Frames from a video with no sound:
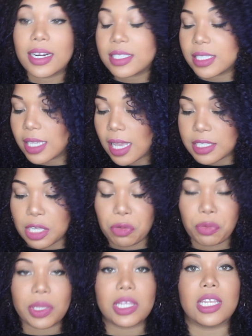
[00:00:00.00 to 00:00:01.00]
Honestly guys, I
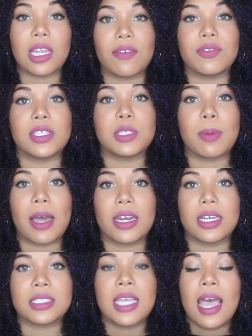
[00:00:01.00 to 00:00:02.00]
really love this
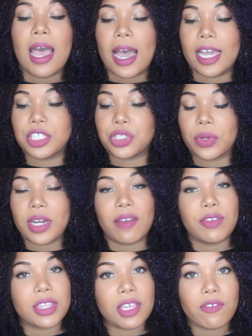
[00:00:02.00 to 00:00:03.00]
product. I enjoyed
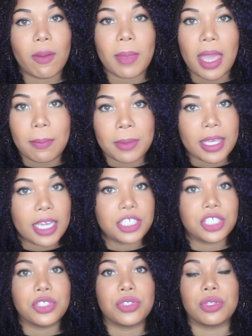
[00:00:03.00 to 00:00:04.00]
everything from the
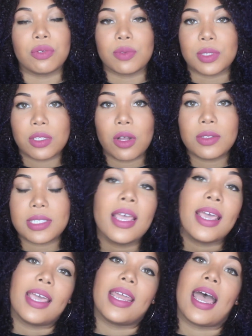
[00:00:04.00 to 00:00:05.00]
application to the results.
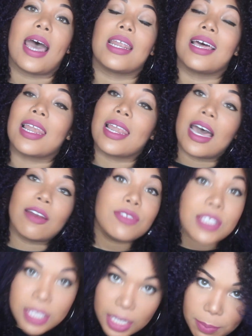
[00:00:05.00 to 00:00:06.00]
It had a lot of
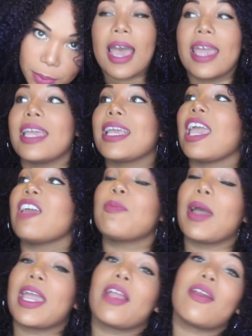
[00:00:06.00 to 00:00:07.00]
slip. It gave
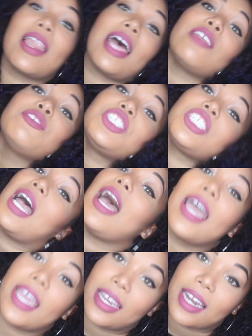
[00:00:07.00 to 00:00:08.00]
my hair a lot of
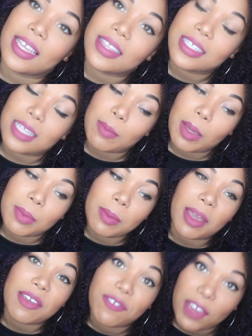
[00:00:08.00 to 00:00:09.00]
shine. I think that might be
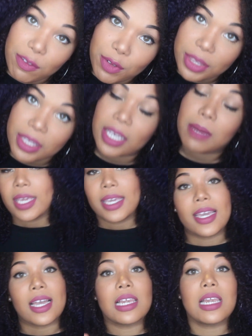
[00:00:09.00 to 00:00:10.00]
my favorite thing.
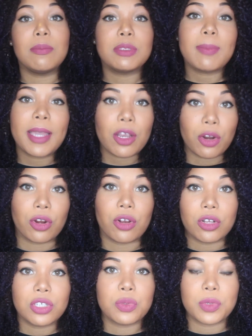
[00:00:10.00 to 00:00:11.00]
It clumped my
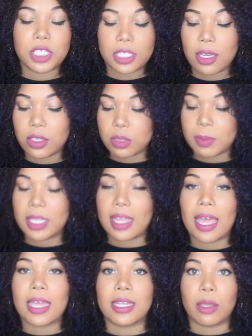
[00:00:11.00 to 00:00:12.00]
curls, which tells me
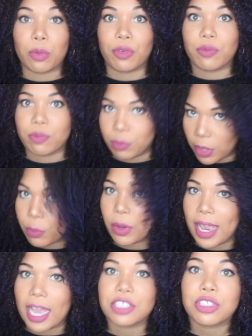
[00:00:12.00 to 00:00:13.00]
that they were they were
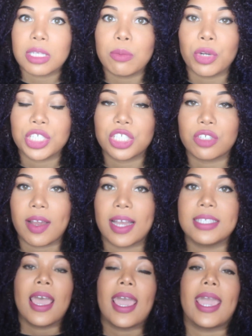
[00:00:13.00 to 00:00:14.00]
actually
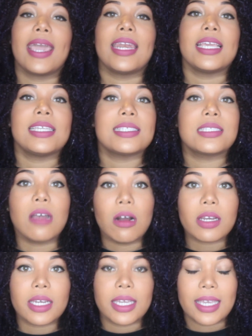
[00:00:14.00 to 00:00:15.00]
moisturized and it
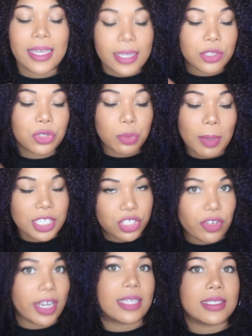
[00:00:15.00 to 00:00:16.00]
sunk into my
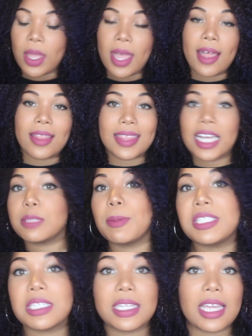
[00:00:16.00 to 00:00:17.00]
strand. That's
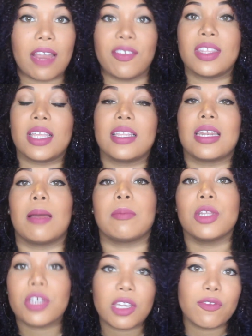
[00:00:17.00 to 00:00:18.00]
basically everything that
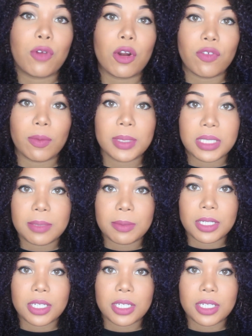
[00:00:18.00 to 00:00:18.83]
I'm looking for from a deep